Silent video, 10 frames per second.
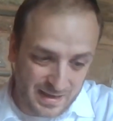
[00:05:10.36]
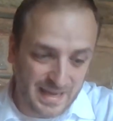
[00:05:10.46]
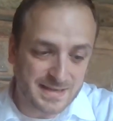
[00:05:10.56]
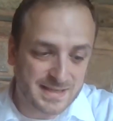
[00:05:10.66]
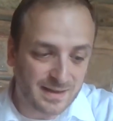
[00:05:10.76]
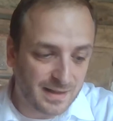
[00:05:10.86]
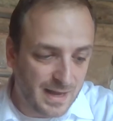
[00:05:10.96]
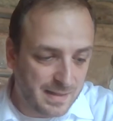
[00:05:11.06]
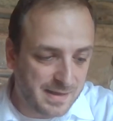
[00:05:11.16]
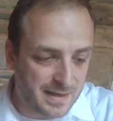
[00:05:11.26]
Gezel,
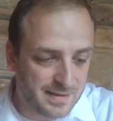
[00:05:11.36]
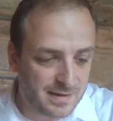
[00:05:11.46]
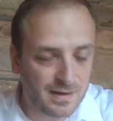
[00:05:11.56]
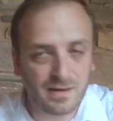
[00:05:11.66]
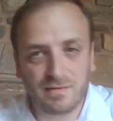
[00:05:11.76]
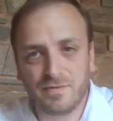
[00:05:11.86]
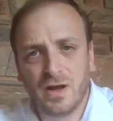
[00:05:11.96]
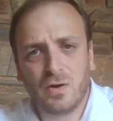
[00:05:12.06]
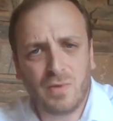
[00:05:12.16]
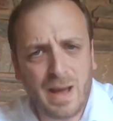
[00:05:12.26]
the idea of
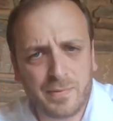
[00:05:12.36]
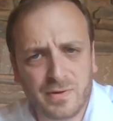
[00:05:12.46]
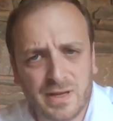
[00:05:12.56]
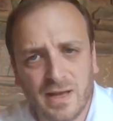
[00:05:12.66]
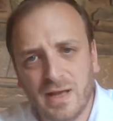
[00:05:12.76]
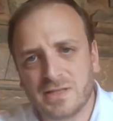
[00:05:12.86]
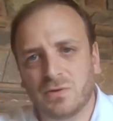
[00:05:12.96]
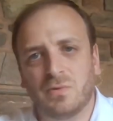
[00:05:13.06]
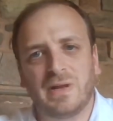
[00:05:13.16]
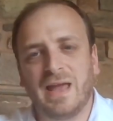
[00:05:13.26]
robbery. So
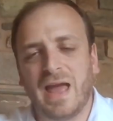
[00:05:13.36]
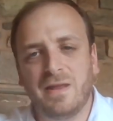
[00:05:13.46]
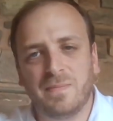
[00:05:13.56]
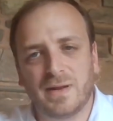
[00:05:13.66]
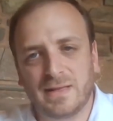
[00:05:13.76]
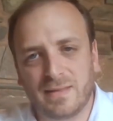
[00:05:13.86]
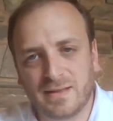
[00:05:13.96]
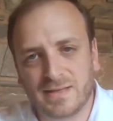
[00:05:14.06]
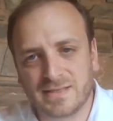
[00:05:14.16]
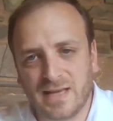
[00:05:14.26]
would anybody
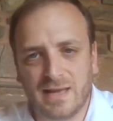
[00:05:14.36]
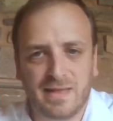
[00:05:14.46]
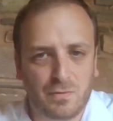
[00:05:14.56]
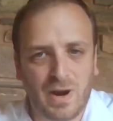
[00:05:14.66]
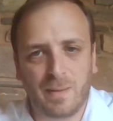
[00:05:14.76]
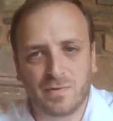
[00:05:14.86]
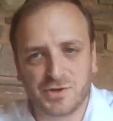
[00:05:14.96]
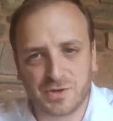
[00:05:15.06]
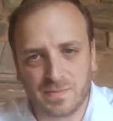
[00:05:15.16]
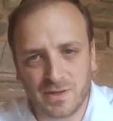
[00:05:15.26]
think to say that robbery
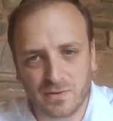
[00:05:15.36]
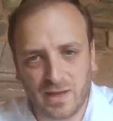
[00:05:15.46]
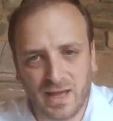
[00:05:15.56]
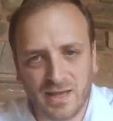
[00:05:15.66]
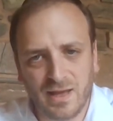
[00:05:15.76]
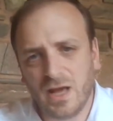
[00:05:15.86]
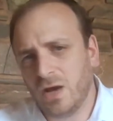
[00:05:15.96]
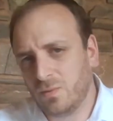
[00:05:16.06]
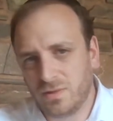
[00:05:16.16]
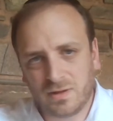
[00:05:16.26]
should be okay?
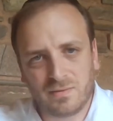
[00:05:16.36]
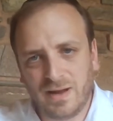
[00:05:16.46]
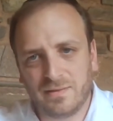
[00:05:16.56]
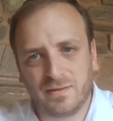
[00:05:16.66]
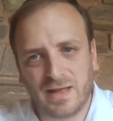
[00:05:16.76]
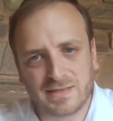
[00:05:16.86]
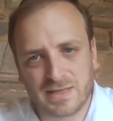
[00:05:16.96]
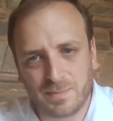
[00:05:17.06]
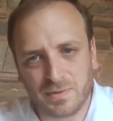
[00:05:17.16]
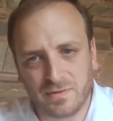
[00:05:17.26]
Well, look around the last
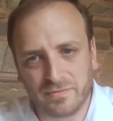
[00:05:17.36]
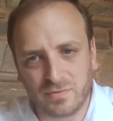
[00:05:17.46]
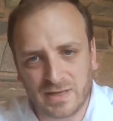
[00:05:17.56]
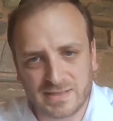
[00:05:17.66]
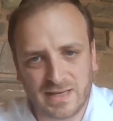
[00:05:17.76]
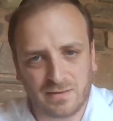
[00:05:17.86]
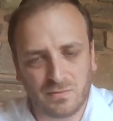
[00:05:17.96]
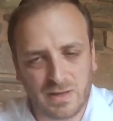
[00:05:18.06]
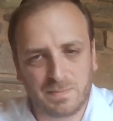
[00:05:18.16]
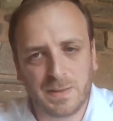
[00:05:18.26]
couple of weeks at the
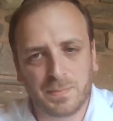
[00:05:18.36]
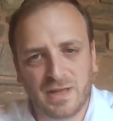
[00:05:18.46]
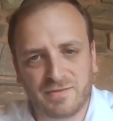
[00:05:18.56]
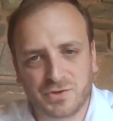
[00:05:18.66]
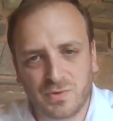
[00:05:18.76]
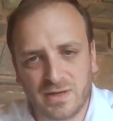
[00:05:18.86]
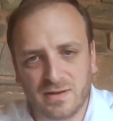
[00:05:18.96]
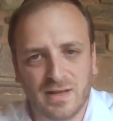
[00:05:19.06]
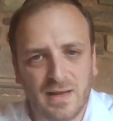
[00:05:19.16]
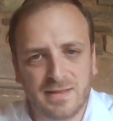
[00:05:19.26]
way people have
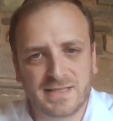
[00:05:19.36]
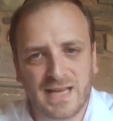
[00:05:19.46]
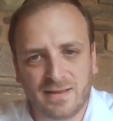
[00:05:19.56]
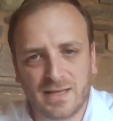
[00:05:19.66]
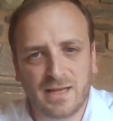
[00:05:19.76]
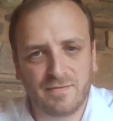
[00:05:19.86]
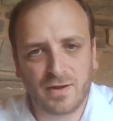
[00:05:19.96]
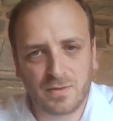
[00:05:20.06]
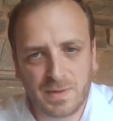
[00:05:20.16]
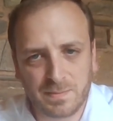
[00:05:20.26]
treated the sanctity of
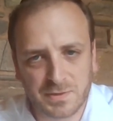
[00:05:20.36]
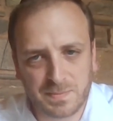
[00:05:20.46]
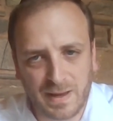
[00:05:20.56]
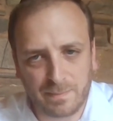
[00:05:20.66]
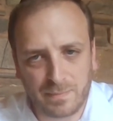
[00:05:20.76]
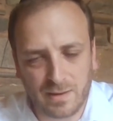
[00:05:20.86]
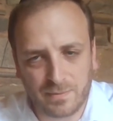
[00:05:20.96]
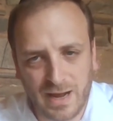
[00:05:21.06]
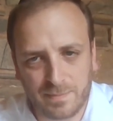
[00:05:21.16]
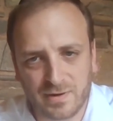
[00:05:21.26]
other people's
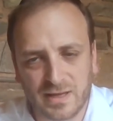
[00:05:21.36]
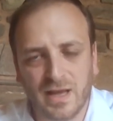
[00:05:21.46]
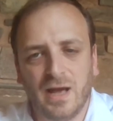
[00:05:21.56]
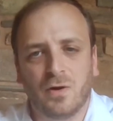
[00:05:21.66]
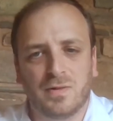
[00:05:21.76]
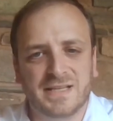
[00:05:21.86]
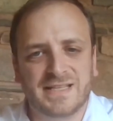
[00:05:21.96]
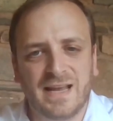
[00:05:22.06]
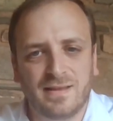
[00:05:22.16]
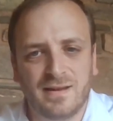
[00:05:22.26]
property, or the
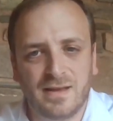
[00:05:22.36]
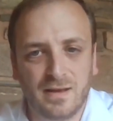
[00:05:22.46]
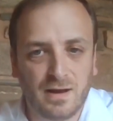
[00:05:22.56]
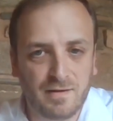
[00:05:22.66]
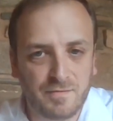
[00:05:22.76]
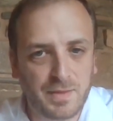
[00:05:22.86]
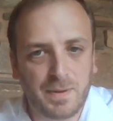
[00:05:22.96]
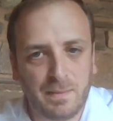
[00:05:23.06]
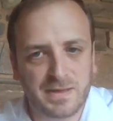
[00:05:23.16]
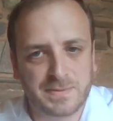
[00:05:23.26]
sanctity of the
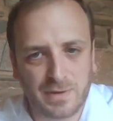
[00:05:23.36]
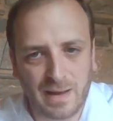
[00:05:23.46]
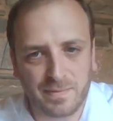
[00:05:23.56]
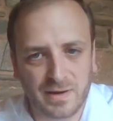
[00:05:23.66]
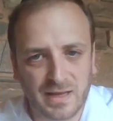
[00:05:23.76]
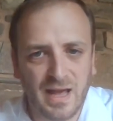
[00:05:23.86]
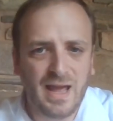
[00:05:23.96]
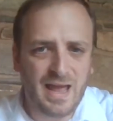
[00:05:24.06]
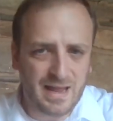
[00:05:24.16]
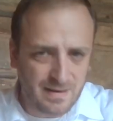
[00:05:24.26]
public's property,
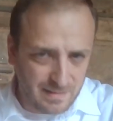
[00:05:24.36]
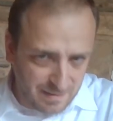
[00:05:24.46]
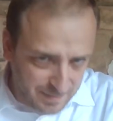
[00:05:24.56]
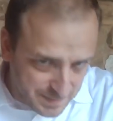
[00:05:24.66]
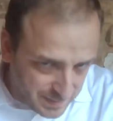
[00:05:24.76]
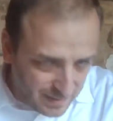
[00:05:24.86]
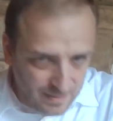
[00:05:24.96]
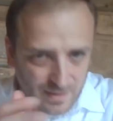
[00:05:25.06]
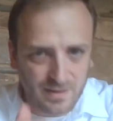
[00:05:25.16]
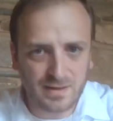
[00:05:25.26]
and it's
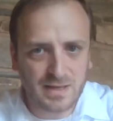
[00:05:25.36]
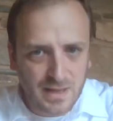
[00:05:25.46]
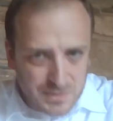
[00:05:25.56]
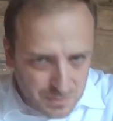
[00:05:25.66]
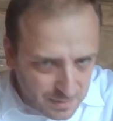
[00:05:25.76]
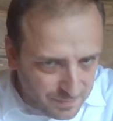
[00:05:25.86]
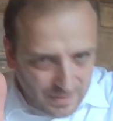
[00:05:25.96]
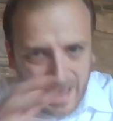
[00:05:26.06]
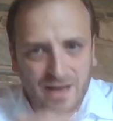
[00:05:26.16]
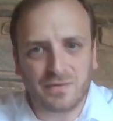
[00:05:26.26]
been sort of
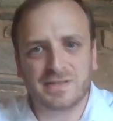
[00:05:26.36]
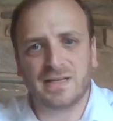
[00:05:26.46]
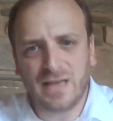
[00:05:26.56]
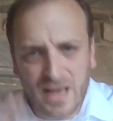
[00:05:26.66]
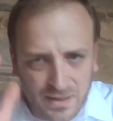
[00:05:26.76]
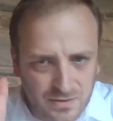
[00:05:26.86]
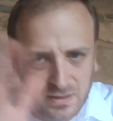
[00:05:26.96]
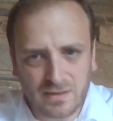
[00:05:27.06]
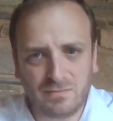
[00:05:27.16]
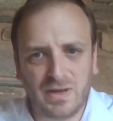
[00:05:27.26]
allowed to say, yeah, you
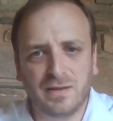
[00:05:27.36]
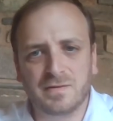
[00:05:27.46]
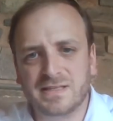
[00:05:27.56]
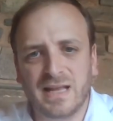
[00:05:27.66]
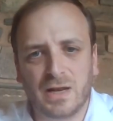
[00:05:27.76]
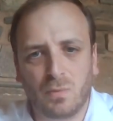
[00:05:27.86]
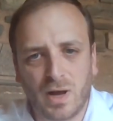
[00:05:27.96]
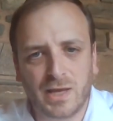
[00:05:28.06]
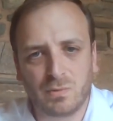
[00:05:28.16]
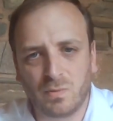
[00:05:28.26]
can. We understand
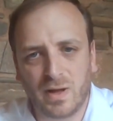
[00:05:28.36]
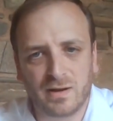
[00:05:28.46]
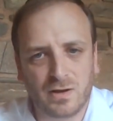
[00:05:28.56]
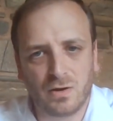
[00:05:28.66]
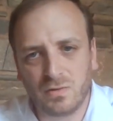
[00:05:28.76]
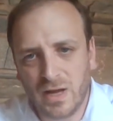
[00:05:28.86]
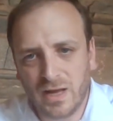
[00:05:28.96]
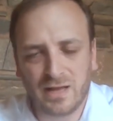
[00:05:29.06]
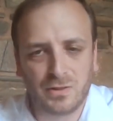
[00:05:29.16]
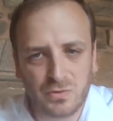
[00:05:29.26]
why you would want to go
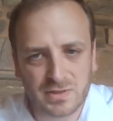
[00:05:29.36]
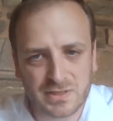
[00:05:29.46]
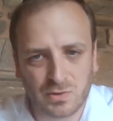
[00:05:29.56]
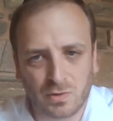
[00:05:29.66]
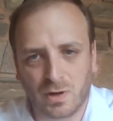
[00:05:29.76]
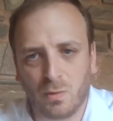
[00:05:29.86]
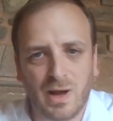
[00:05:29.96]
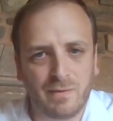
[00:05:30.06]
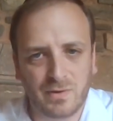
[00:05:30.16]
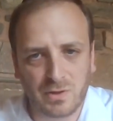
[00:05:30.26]
and loot a store, or
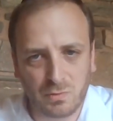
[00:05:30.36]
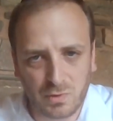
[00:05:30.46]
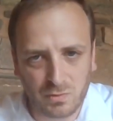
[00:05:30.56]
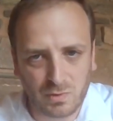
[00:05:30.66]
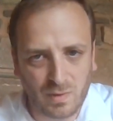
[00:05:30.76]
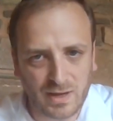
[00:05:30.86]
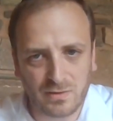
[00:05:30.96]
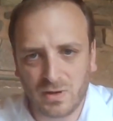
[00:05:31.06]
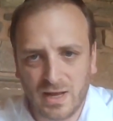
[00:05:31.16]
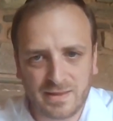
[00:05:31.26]
why would you would want
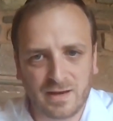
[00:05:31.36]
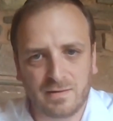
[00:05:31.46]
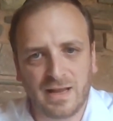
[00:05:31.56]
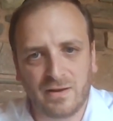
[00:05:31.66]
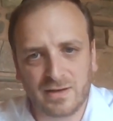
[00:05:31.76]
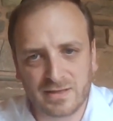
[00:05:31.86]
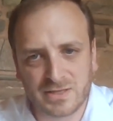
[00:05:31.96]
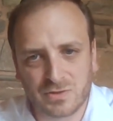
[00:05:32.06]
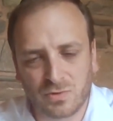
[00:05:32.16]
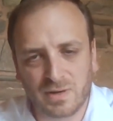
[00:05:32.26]
to tear down and
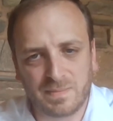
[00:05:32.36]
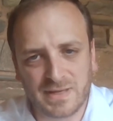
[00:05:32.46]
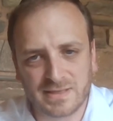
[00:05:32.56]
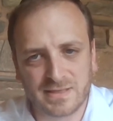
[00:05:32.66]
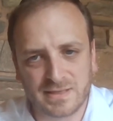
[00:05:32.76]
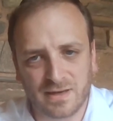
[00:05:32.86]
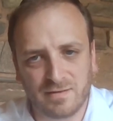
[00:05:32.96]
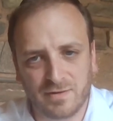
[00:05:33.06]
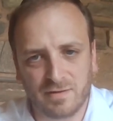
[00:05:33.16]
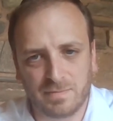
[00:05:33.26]
destroy pieces
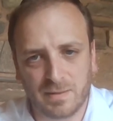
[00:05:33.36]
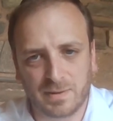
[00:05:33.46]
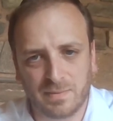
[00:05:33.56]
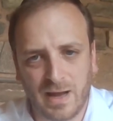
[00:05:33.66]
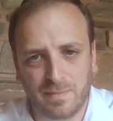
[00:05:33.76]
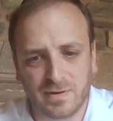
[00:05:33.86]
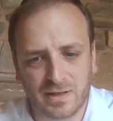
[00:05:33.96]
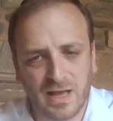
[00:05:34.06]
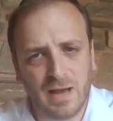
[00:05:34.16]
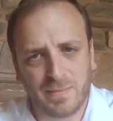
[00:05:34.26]
of public property.
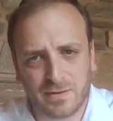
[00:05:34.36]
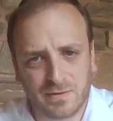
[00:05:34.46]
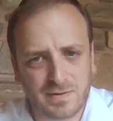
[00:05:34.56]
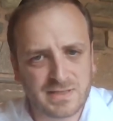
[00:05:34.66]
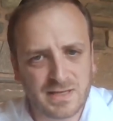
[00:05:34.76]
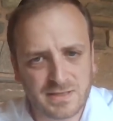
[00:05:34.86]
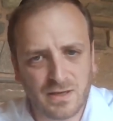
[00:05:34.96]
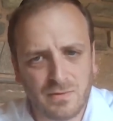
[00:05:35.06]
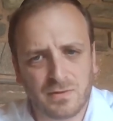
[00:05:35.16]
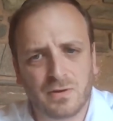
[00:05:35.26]
But the Torah says
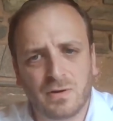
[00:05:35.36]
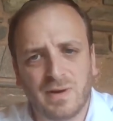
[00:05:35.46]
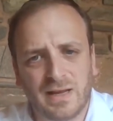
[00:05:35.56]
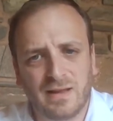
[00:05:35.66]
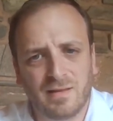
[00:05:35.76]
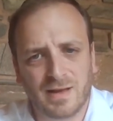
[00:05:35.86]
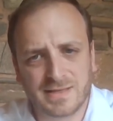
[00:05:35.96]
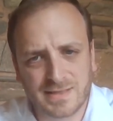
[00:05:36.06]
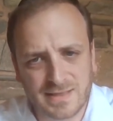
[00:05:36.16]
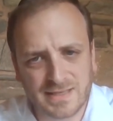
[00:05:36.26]
no. The Torah
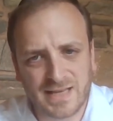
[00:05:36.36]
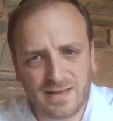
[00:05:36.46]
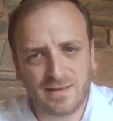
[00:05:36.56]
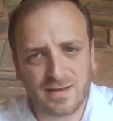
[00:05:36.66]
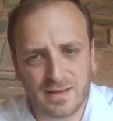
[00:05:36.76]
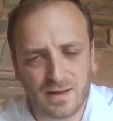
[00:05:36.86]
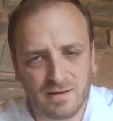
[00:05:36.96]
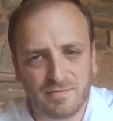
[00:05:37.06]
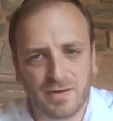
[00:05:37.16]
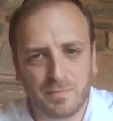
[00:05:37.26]
recognizes the sanctity
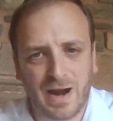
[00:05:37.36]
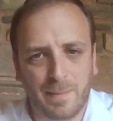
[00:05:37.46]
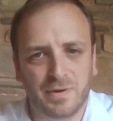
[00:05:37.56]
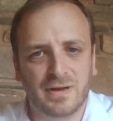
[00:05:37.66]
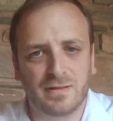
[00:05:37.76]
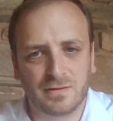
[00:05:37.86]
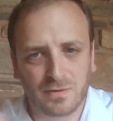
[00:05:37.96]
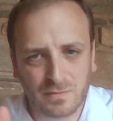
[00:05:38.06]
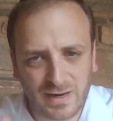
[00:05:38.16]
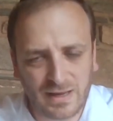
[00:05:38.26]
of property. The
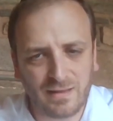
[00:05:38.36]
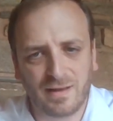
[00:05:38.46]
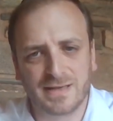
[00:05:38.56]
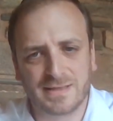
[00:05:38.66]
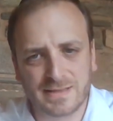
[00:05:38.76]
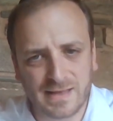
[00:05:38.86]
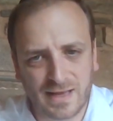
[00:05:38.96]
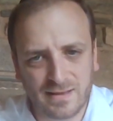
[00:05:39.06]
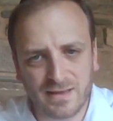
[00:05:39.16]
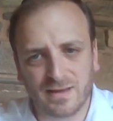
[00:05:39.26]
Torah recognizes the
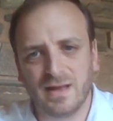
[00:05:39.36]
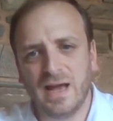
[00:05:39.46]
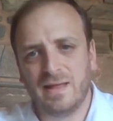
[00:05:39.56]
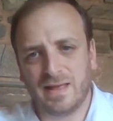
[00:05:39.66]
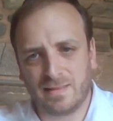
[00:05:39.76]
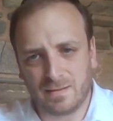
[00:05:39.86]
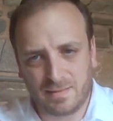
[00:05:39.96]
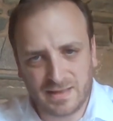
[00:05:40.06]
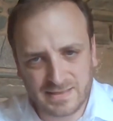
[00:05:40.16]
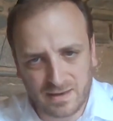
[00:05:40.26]
idea that there are
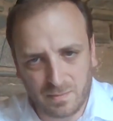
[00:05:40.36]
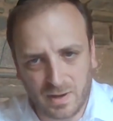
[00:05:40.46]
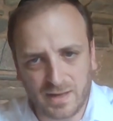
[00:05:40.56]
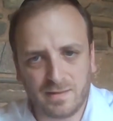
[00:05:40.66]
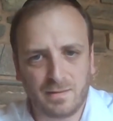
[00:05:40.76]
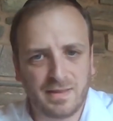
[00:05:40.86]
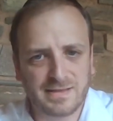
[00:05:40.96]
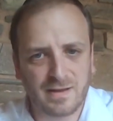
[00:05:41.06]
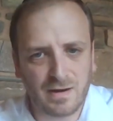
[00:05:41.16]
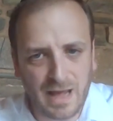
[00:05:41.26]
things that are mine, there are things
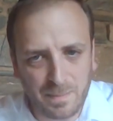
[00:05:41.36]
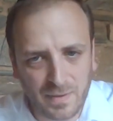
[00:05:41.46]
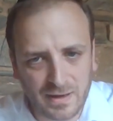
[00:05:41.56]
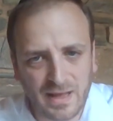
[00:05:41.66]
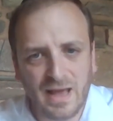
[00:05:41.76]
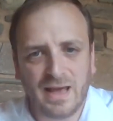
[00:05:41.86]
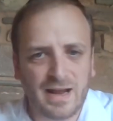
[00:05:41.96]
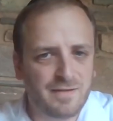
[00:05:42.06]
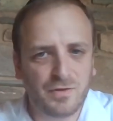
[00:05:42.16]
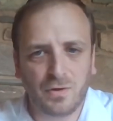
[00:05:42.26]
that are not mine, and
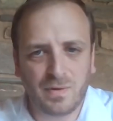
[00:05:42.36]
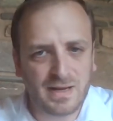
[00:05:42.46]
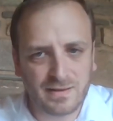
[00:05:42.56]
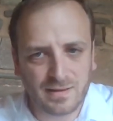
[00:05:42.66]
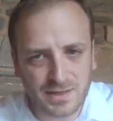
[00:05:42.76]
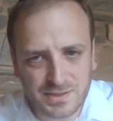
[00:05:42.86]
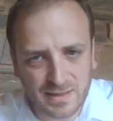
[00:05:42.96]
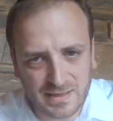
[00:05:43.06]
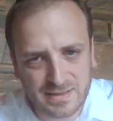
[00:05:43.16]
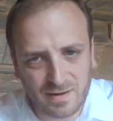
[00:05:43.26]
I have no right to touch
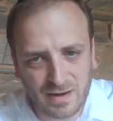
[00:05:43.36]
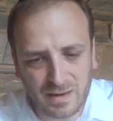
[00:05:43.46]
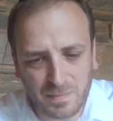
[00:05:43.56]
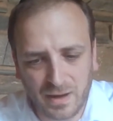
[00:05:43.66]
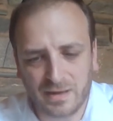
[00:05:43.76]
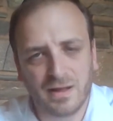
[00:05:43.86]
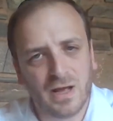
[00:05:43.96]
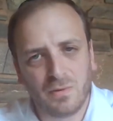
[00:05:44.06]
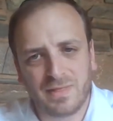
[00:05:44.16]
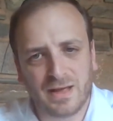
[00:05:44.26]
things that are not mine
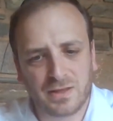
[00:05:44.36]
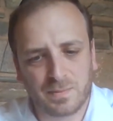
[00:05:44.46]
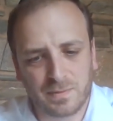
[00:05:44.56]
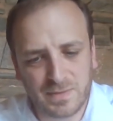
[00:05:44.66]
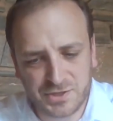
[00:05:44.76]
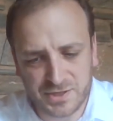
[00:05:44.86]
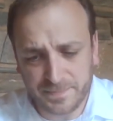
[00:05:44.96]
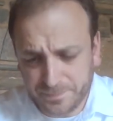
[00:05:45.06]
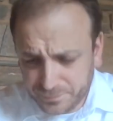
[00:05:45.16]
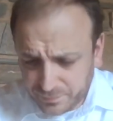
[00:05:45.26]
without the permission